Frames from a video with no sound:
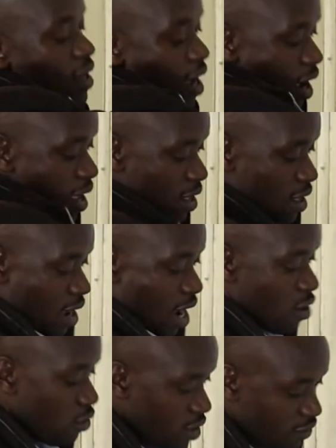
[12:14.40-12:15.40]

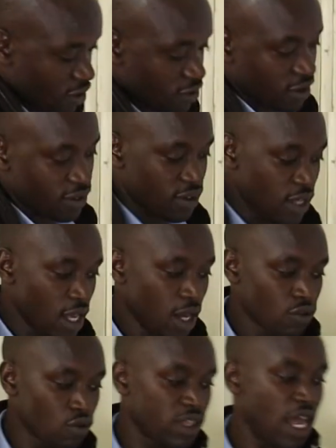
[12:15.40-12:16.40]
I/O devices.
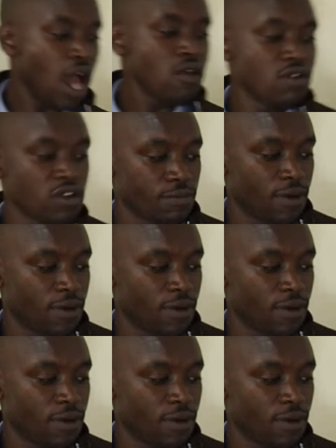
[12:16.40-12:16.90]
So the address